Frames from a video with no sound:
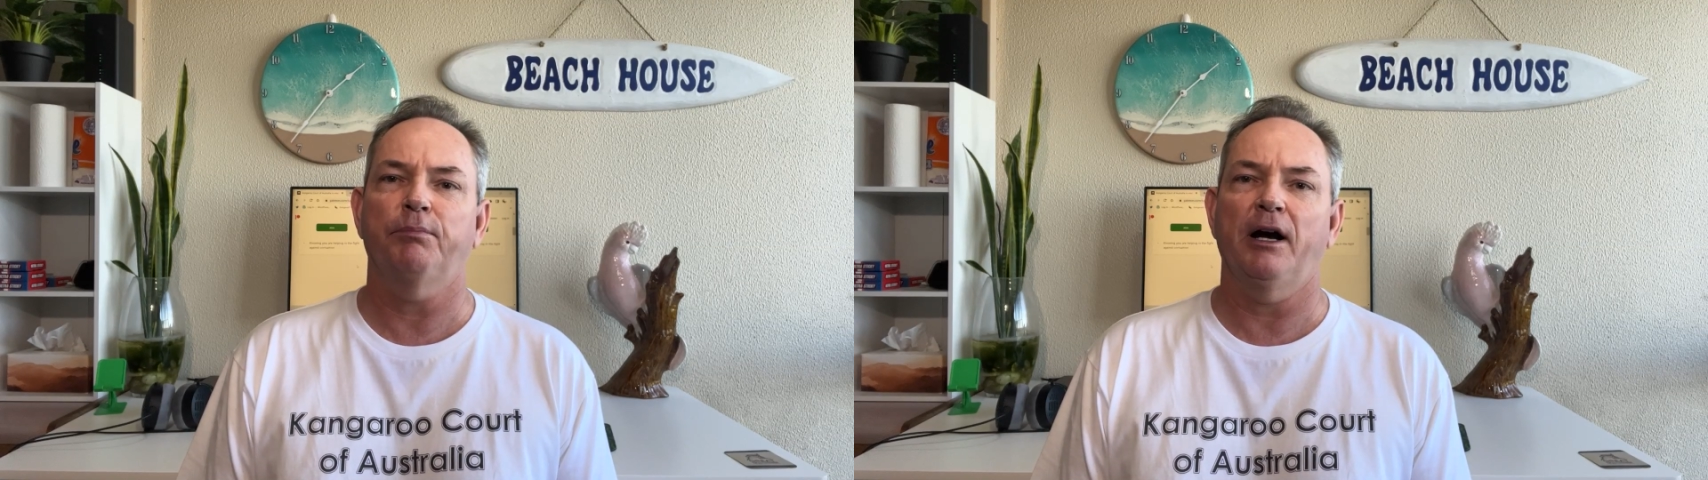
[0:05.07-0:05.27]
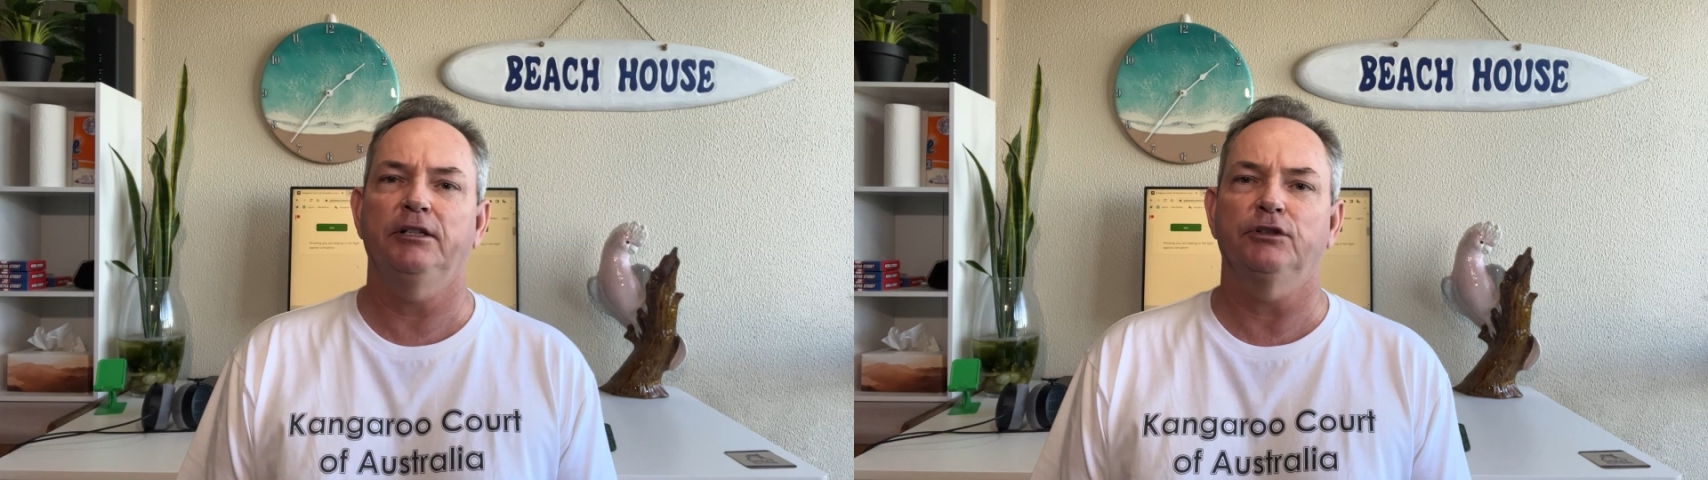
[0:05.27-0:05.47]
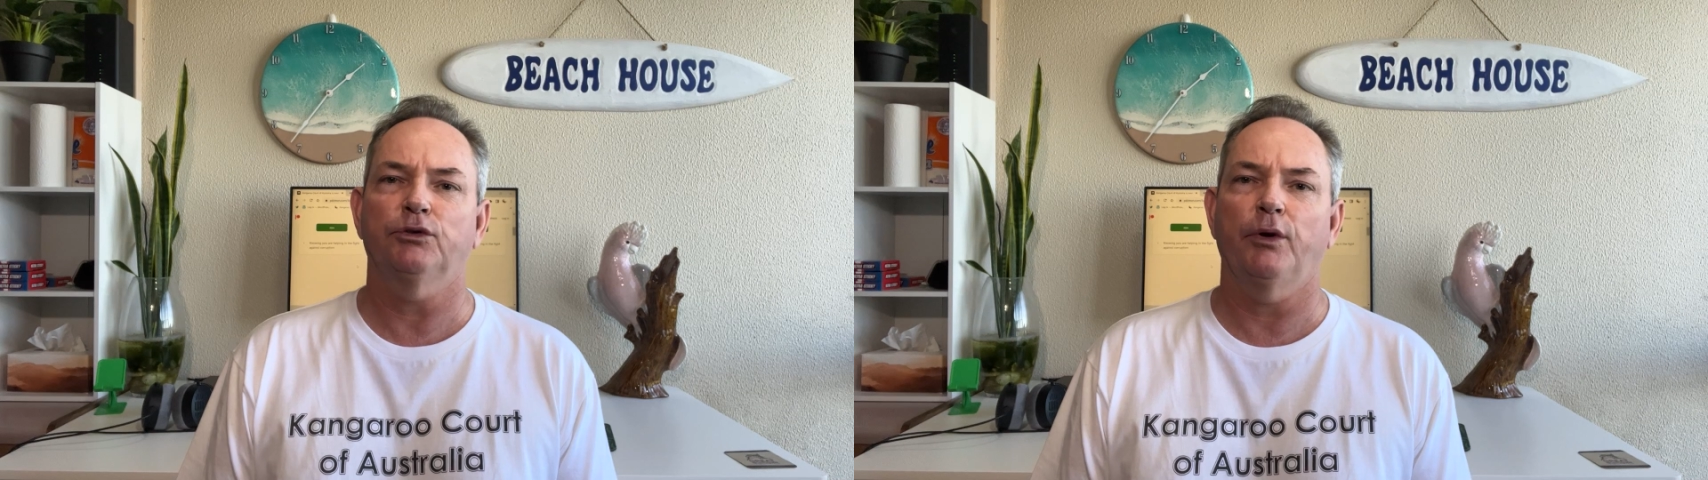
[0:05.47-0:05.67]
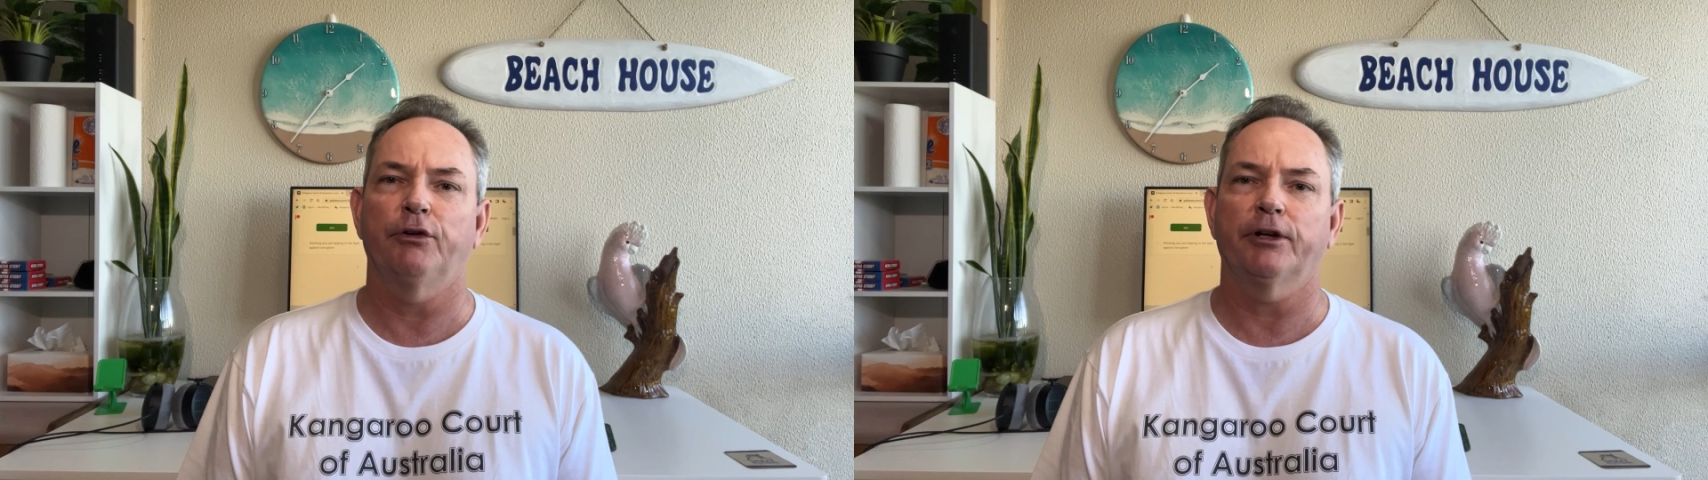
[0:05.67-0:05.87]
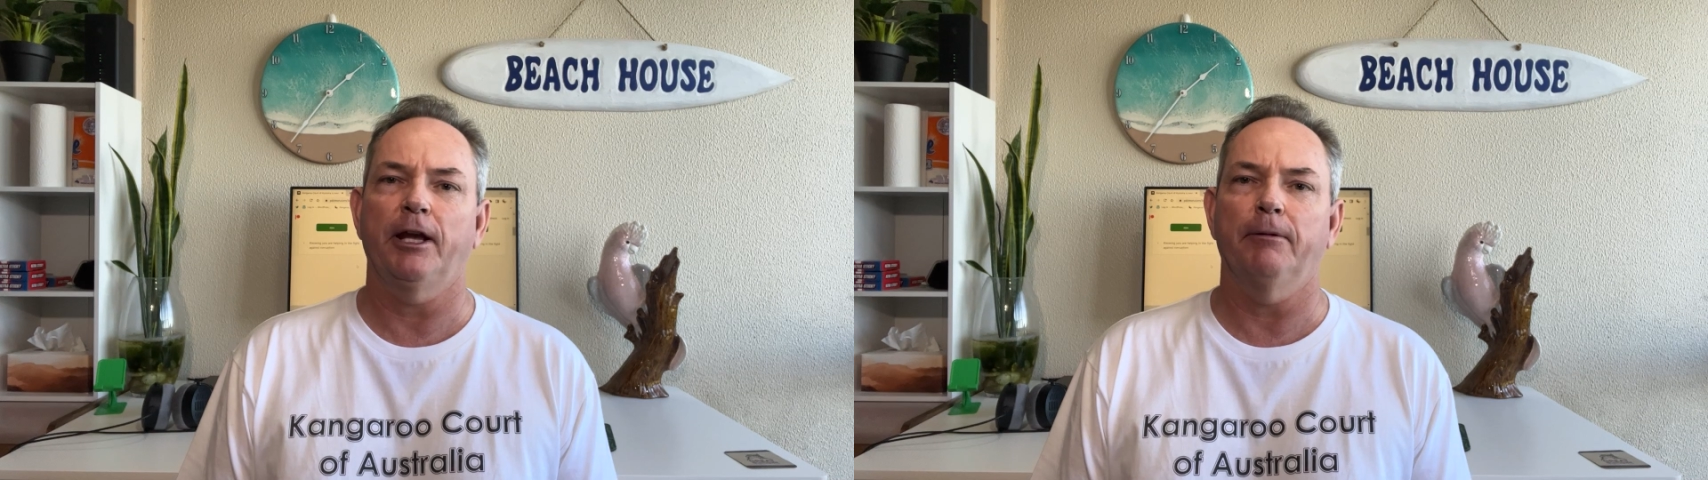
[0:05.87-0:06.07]
page and
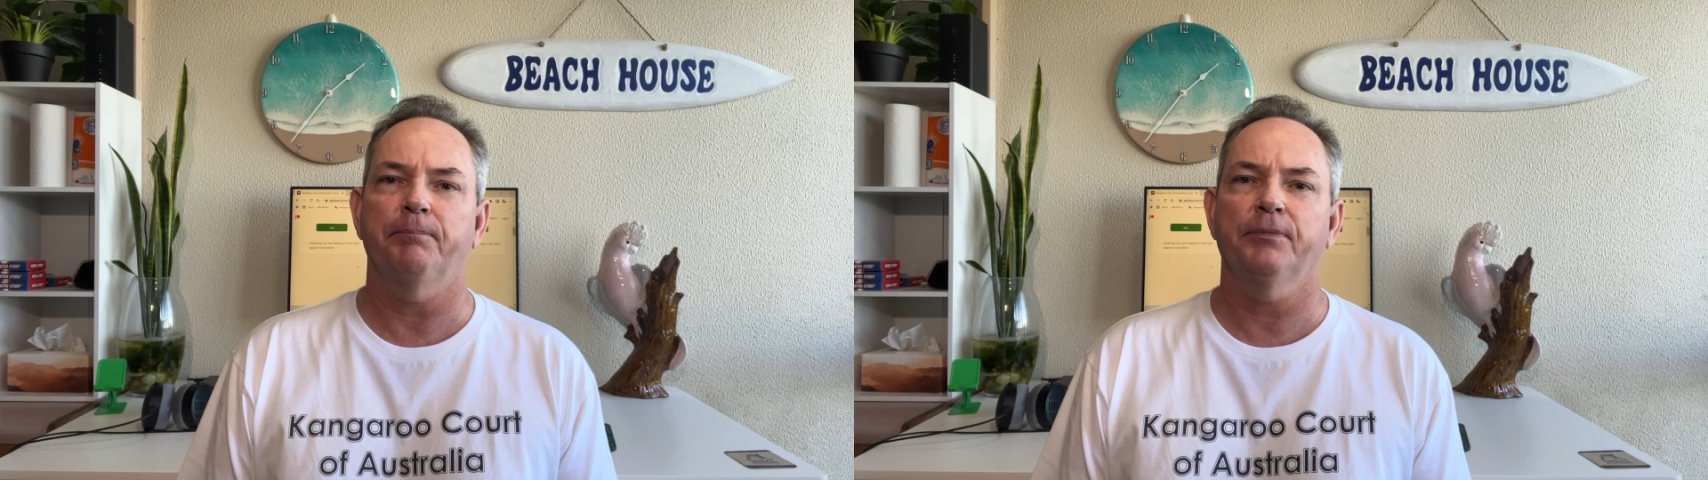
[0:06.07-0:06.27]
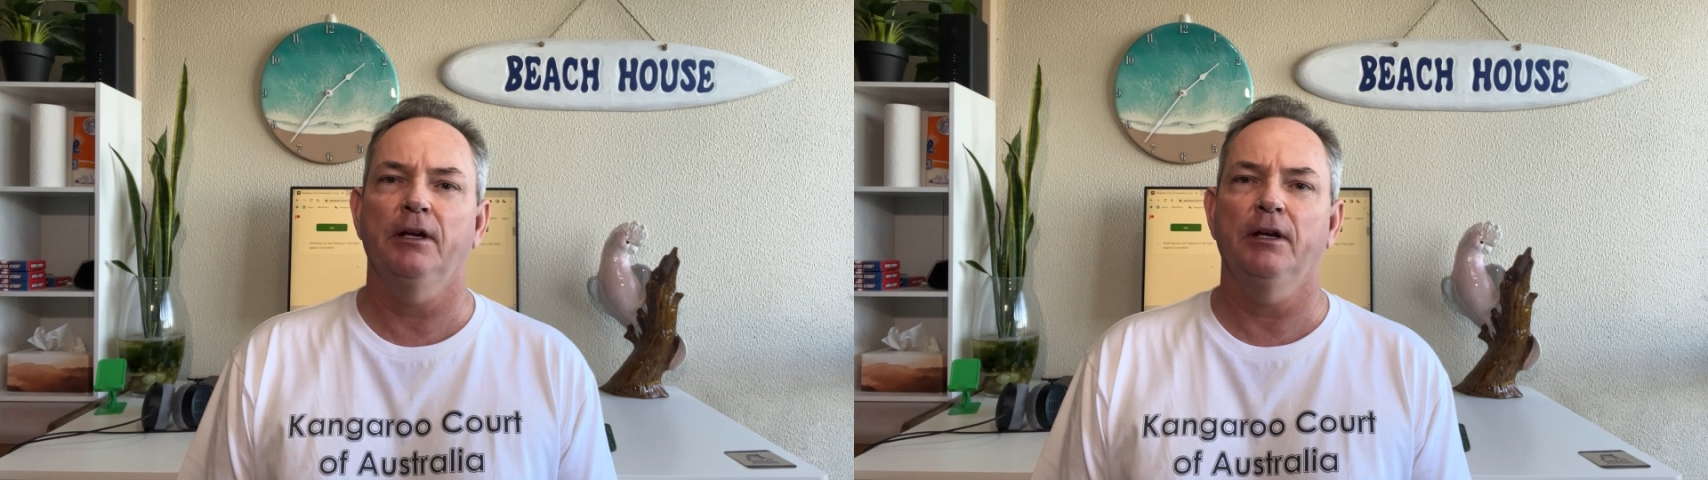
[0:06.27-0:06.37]
Twitter account.